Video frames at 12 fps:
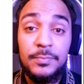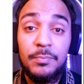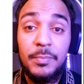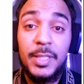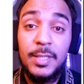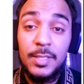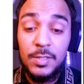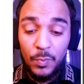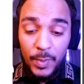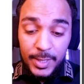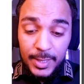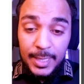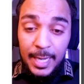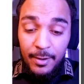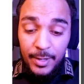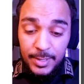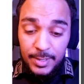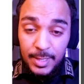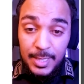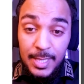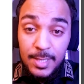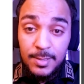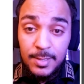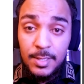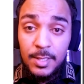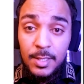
Because where the character is